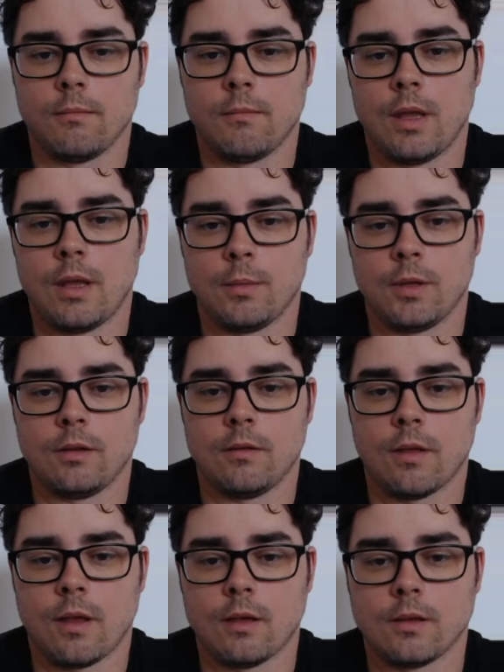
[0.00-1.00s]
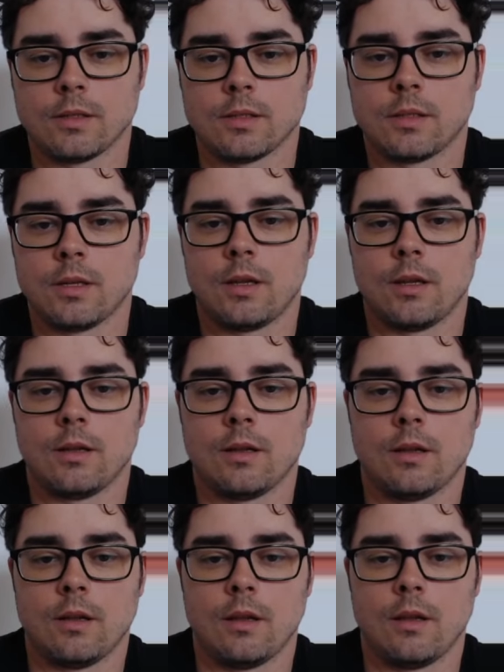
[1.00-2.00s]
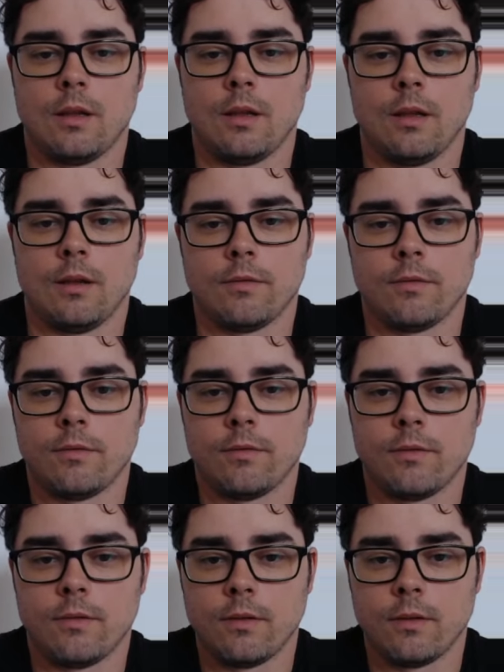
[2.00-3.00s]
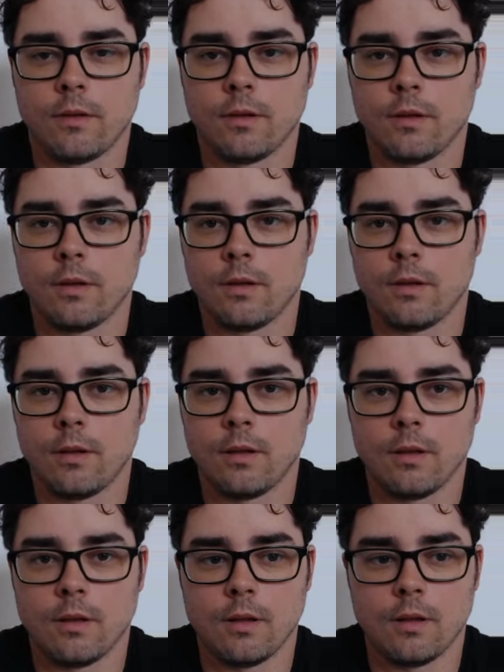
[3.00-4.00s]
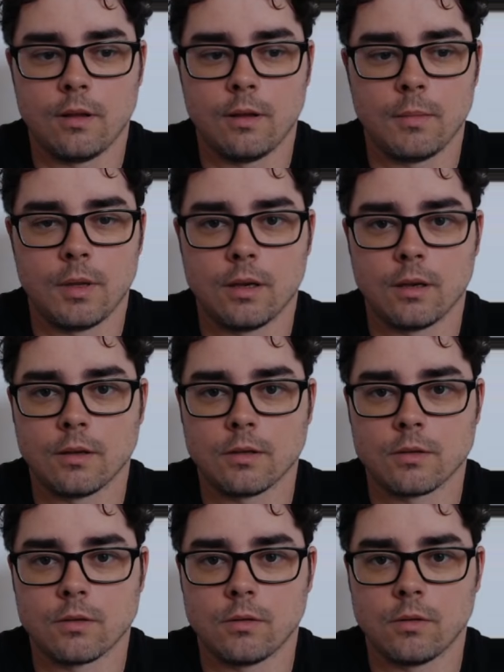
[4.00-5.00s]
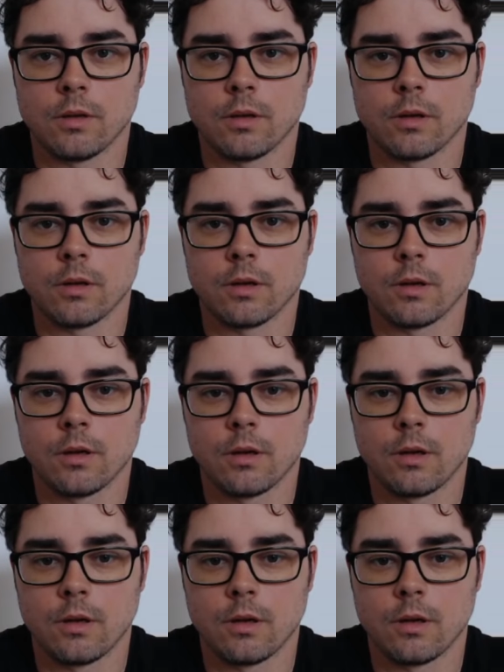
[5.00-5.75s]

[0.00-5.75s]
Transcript: maybe do that instead if admin controller